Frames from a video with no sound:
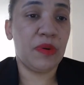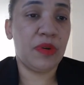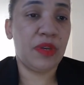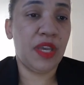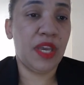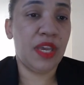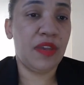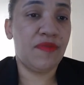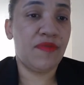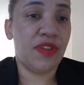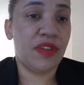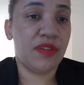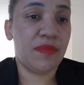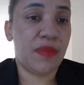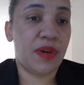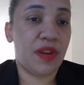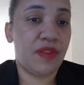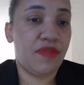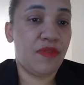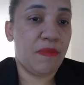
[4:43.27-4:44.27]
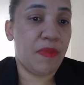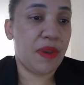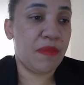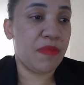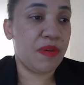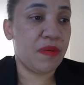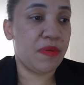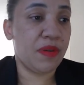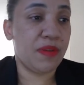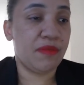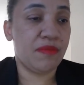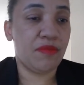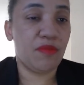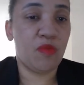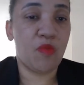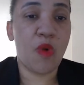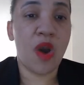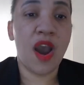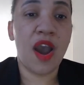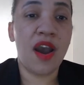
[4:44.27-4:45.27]
Okay, it doesn't matter if you pay maybe
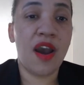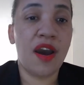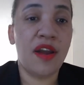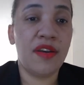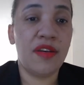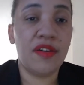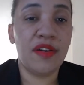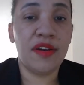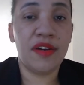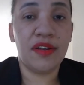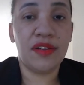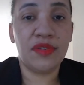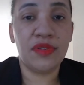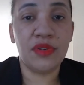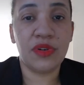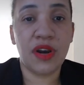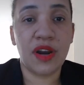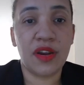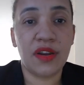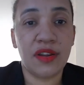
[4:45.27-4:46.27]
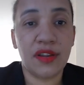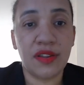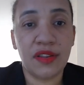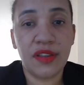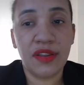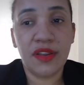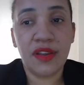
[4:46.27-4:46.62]
100, 200.